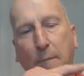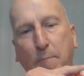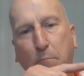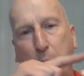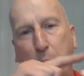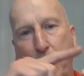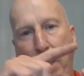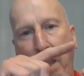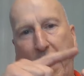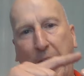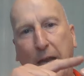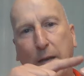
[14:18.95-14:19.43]

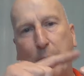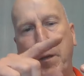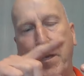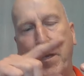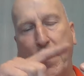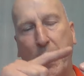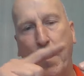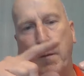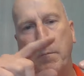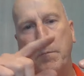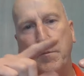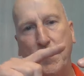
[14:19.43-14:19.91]
blade
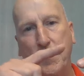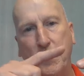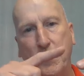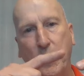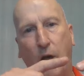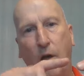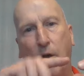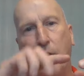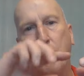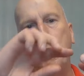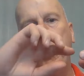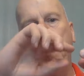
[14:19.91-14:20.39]
becomes
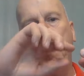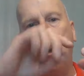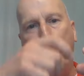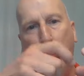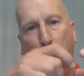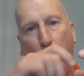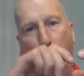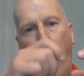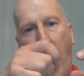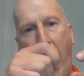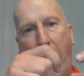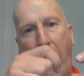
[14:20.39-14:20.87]
dull, you
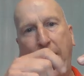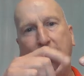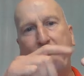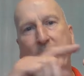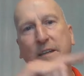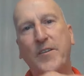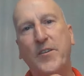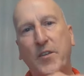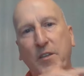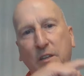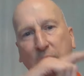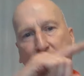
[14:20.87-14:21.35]
can wind
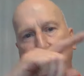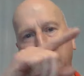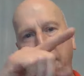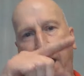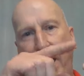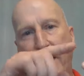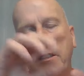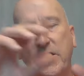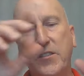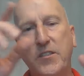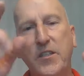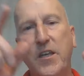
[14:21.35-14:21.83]
it to the
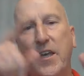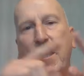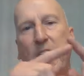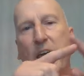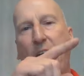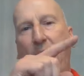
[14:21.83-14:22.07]
next